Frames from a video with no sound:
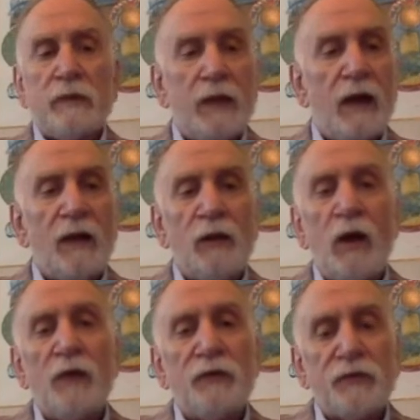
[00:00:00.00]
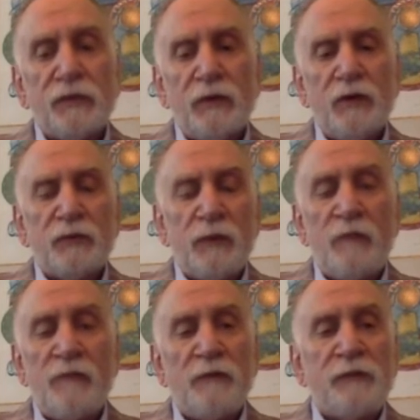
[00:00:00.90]
Yeah, I lost
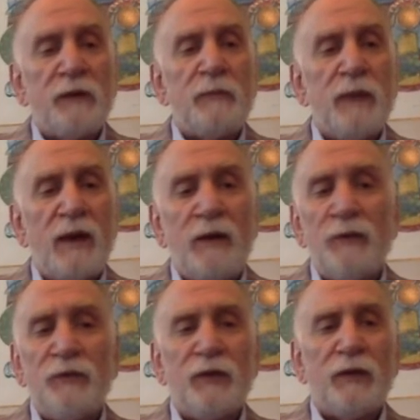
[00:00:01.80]
about 15 pounds.